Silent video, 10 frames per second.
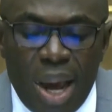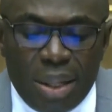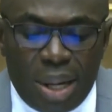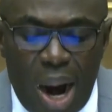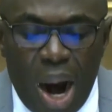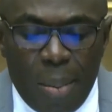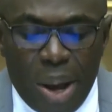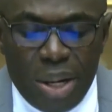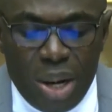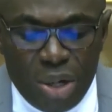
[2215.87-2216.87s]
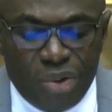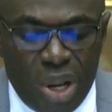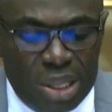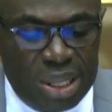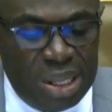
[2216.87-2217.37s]
and
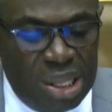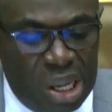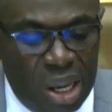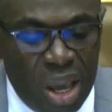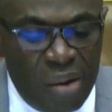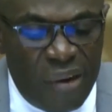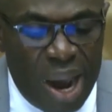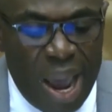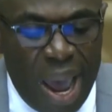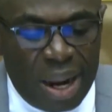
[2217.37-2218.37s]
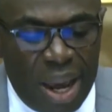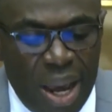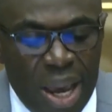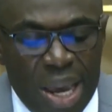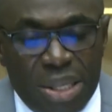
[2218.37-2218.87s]
carbon-neutral city for
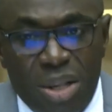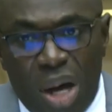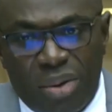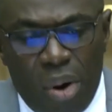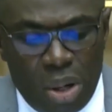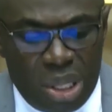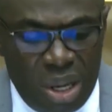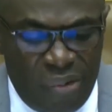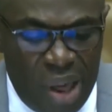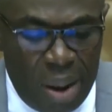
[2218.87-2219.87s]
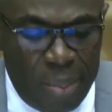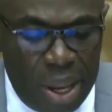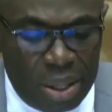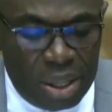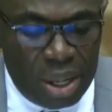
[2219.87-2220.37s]
Guyana is not growth and
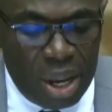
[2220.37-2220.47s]
development?